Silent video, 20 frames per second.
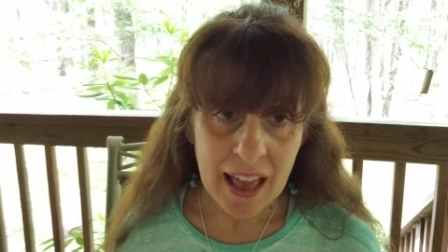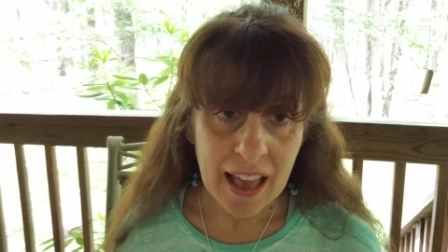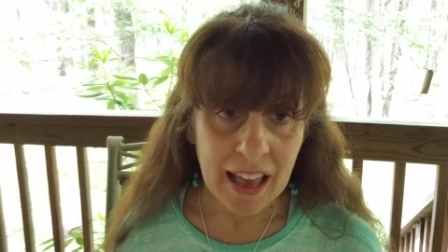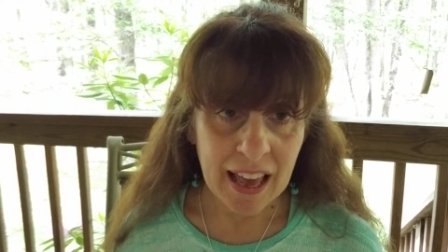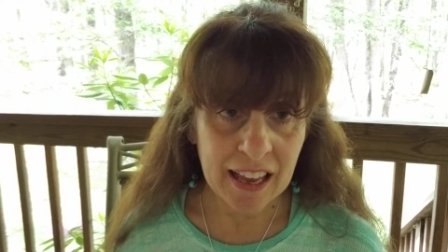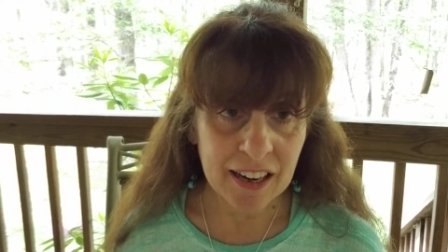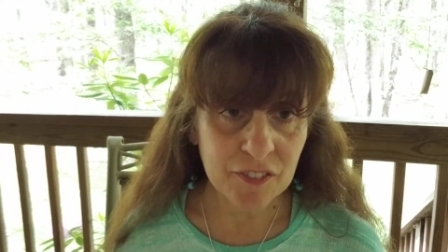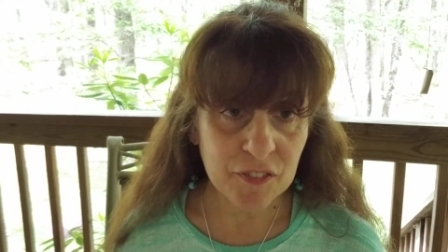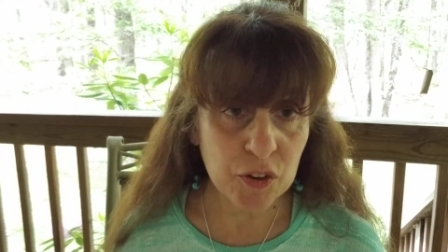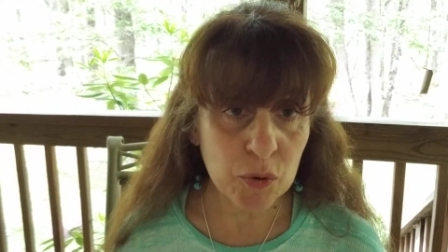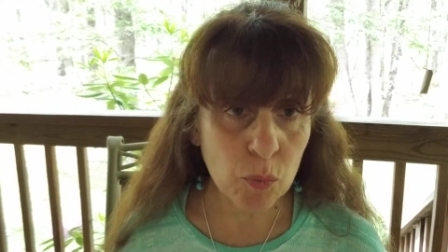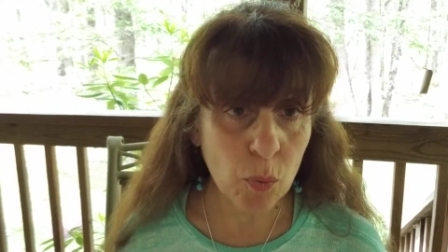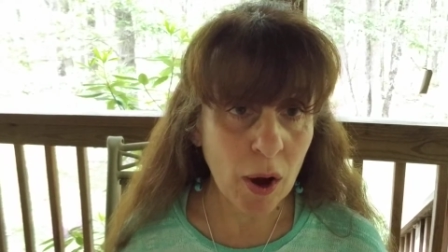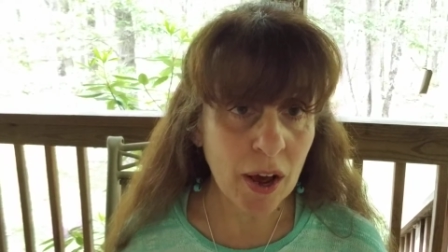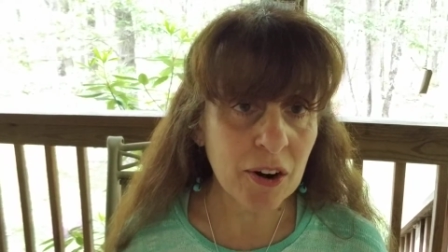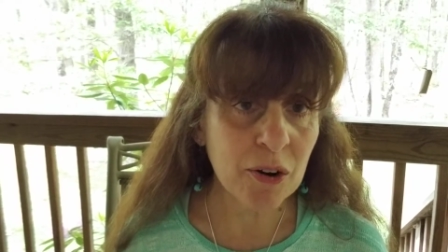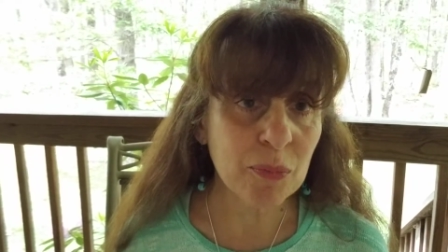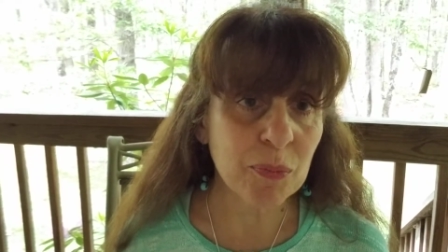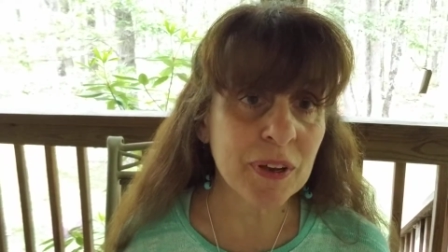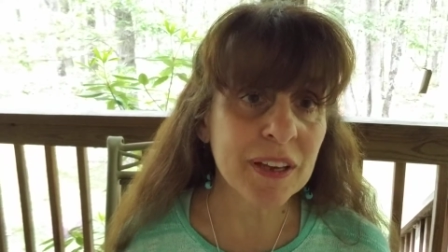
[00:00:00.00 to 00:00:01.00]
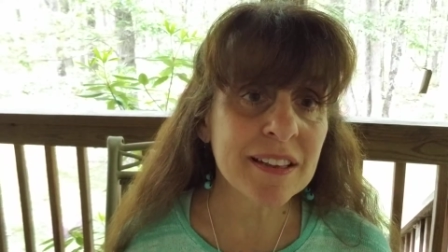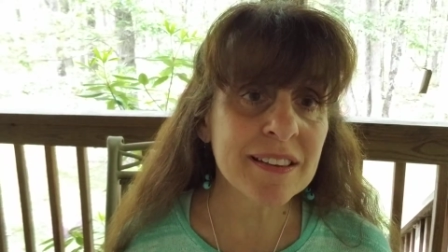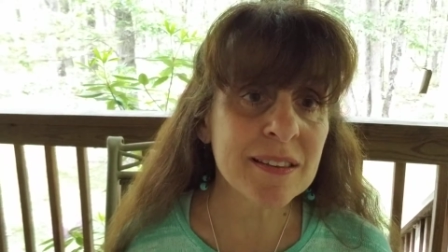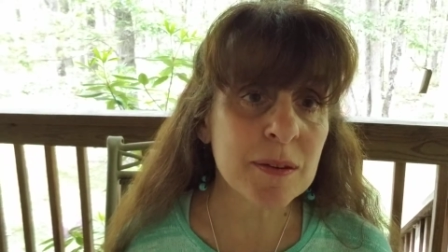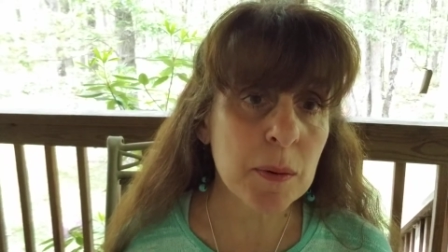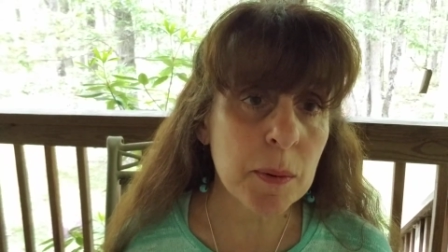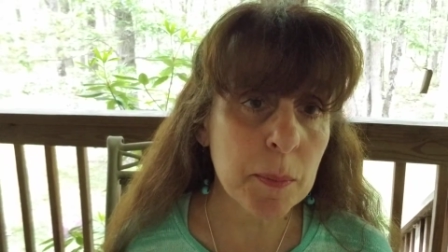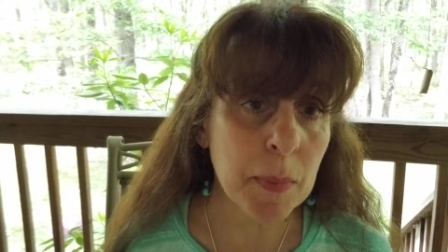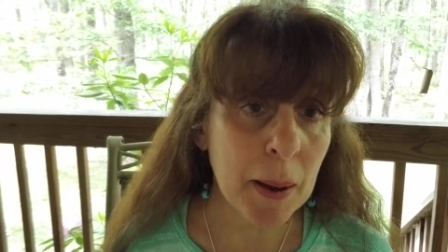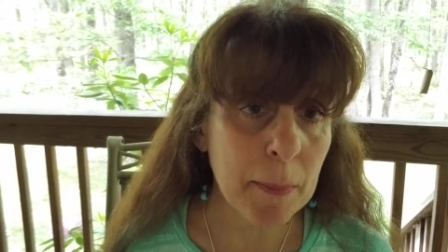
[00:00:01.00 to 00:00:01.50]
And if you want to read
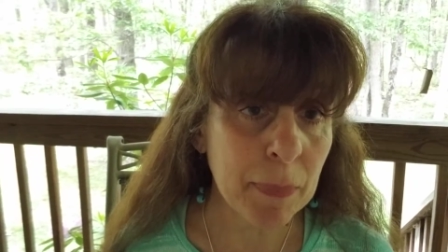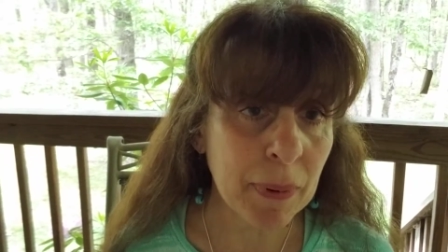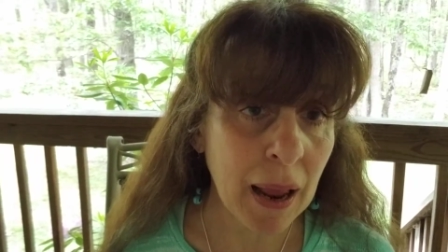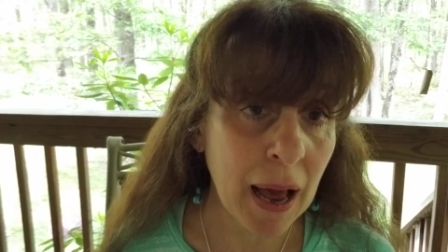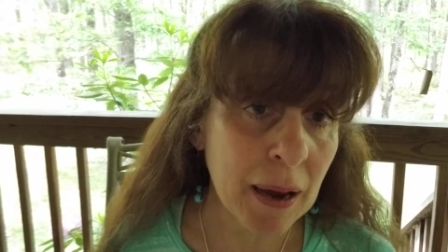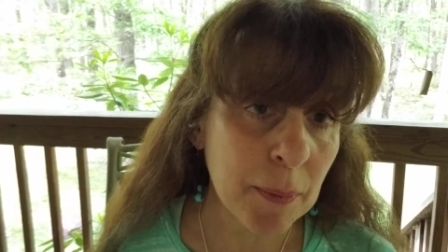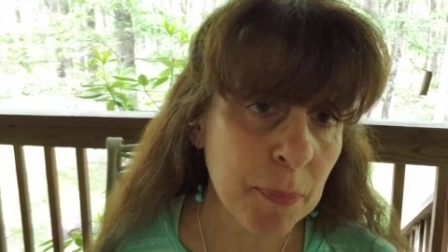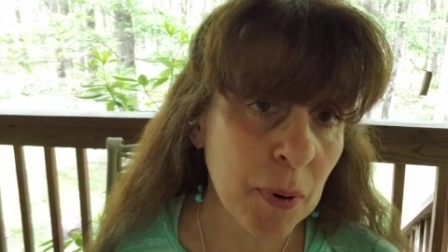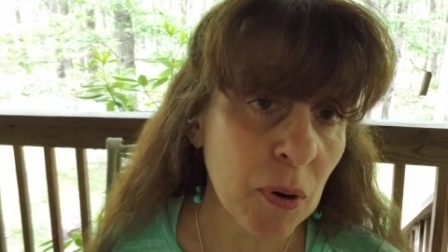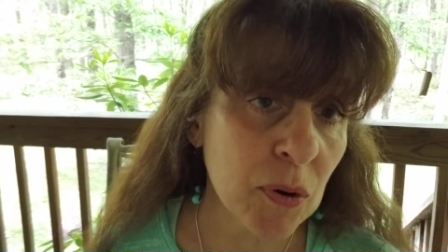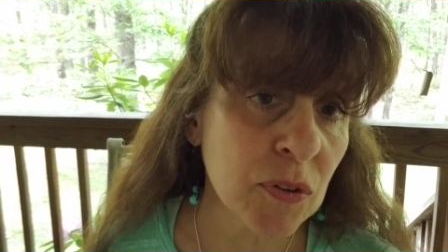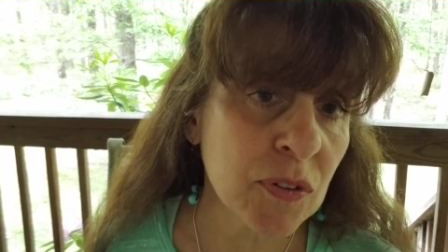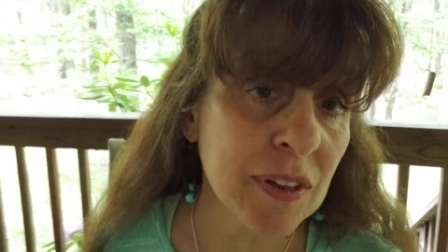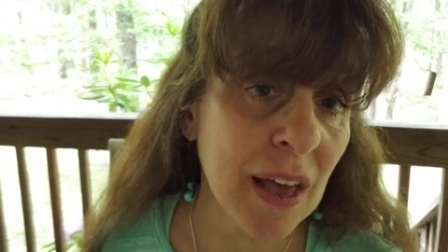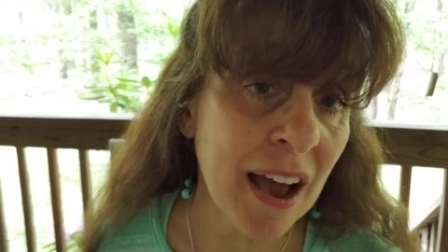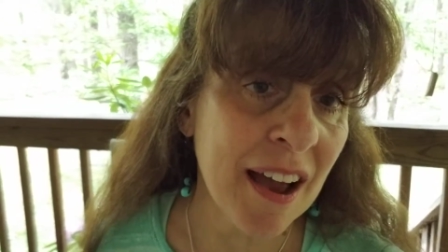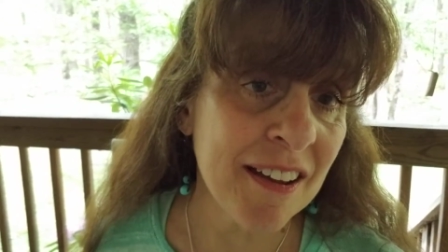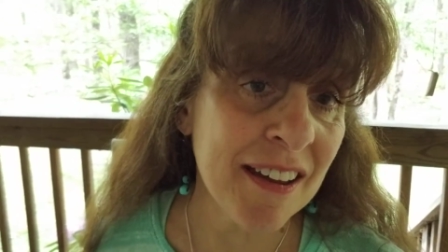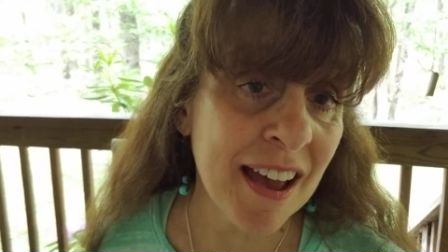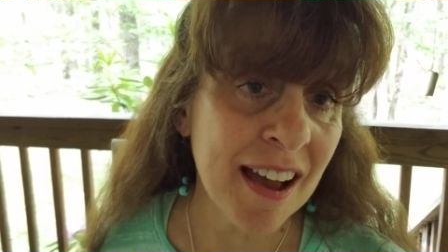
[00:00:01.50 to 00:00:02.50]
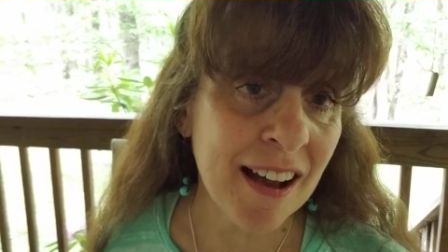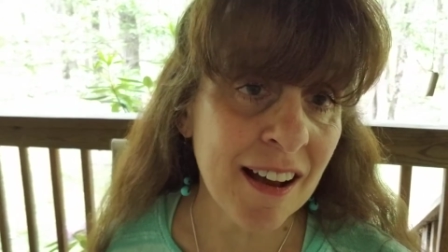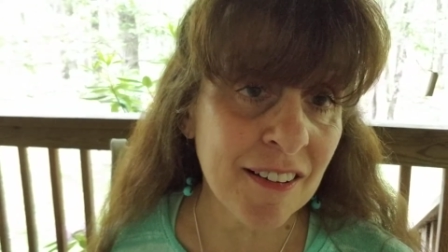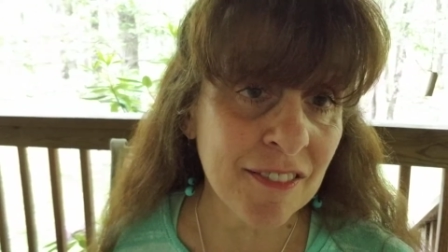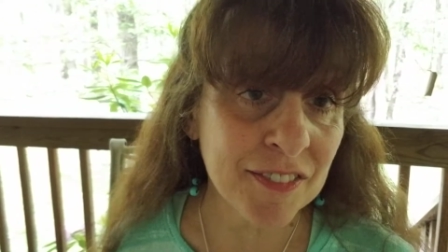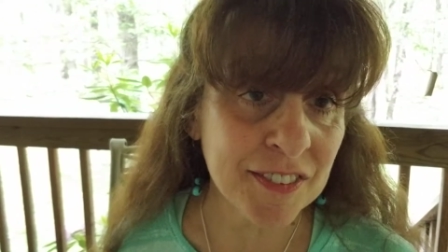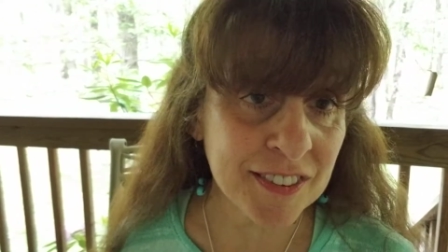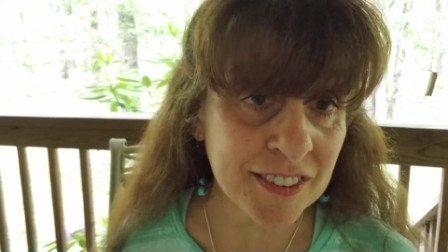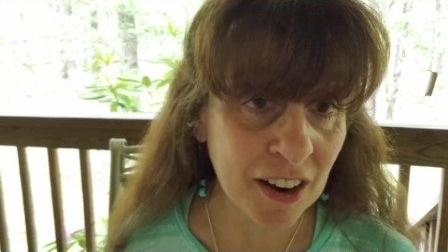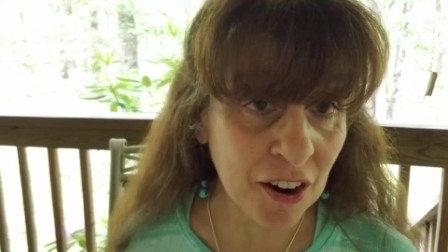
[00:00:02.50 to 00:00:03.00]
some of my blog posts, I
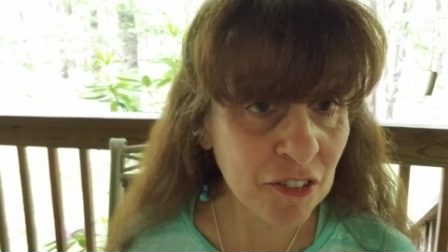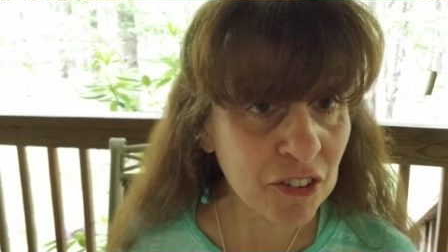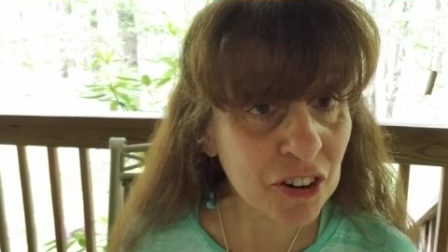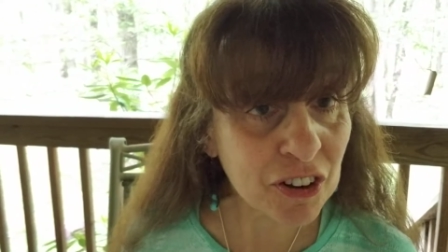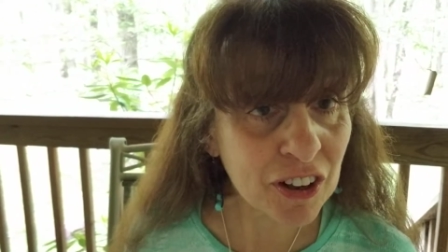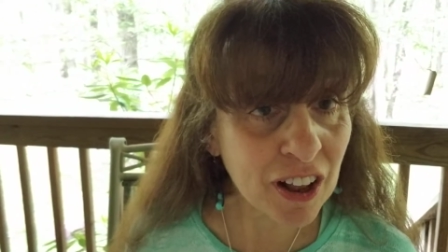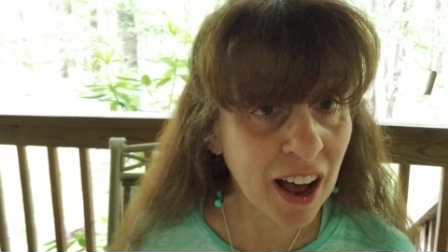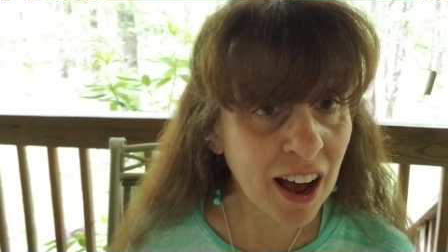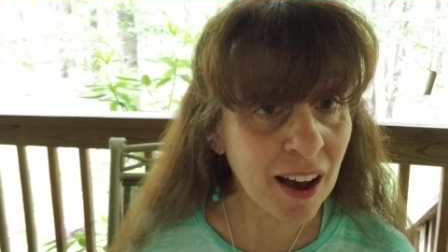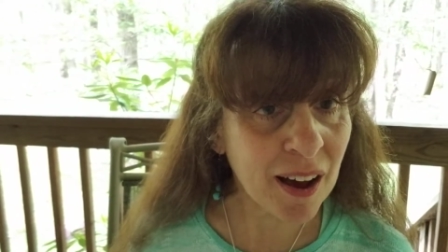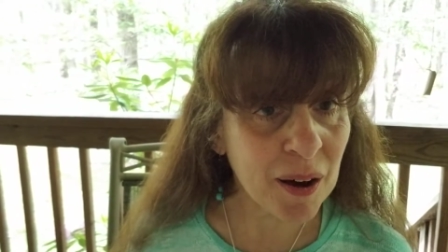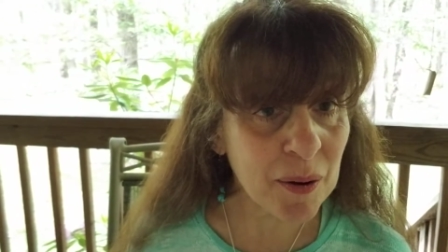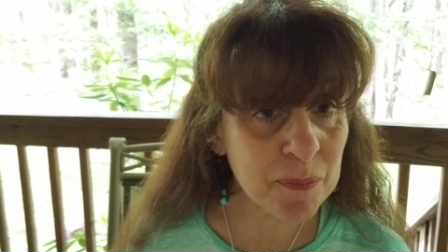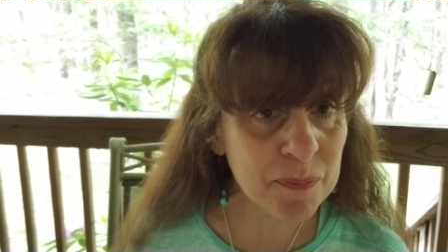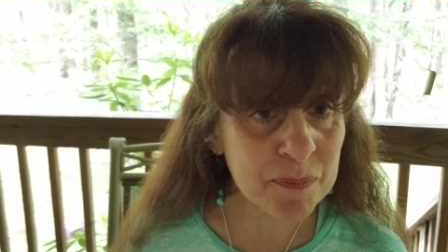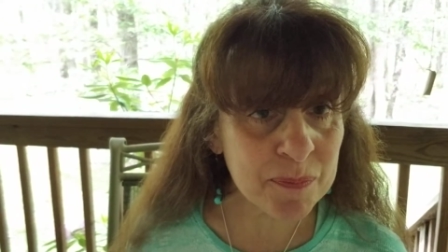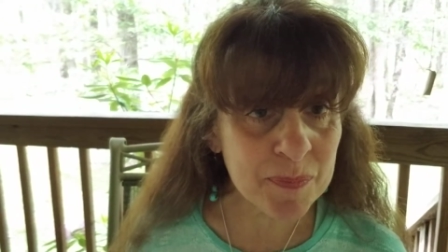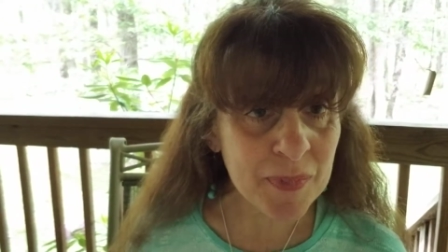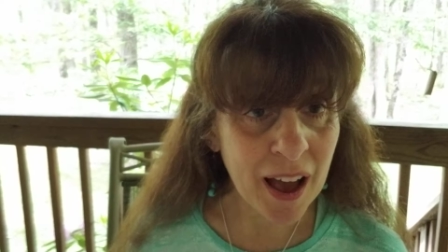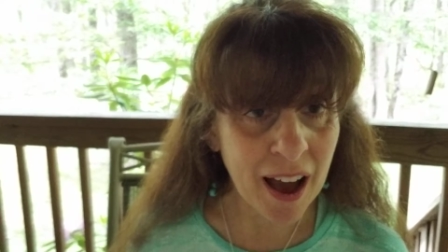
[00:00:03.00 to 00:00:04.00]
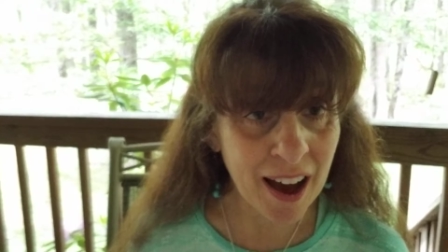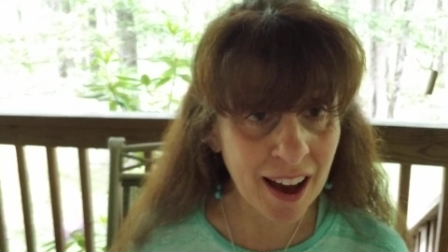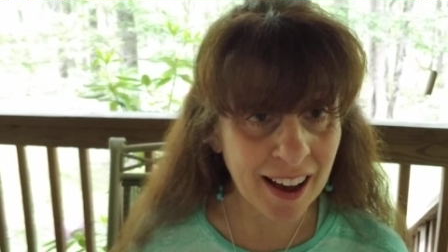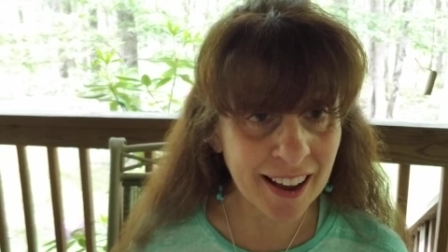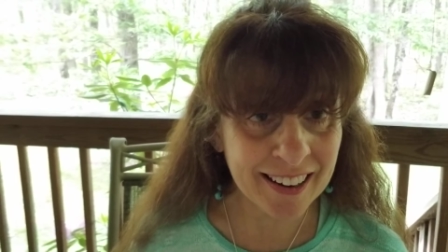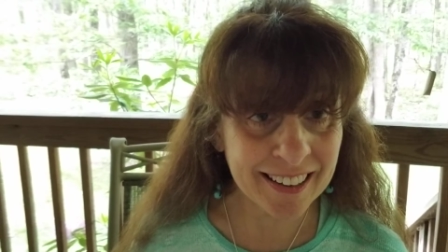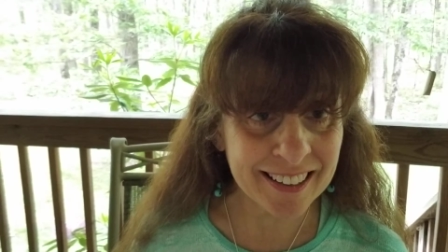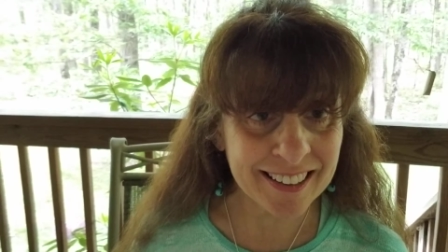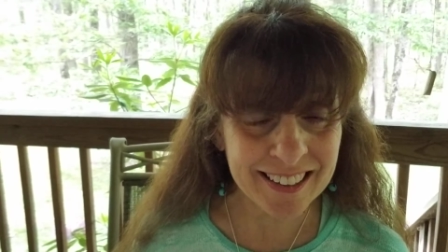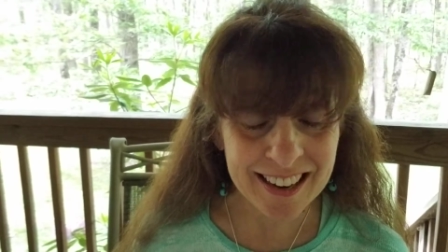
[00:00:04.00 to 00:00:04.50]
have several um,
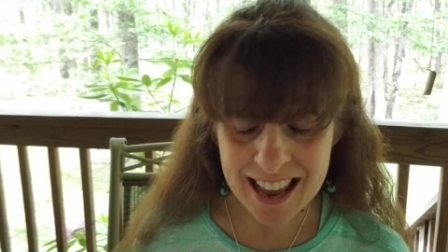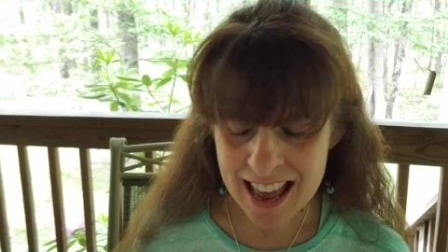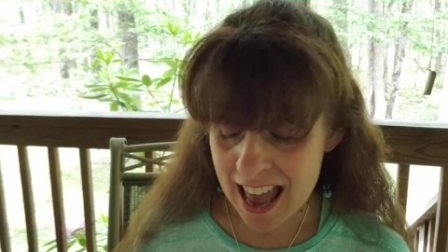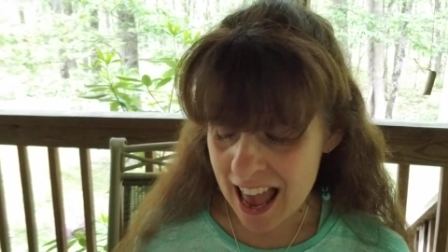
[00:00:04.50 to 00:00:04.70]
on it.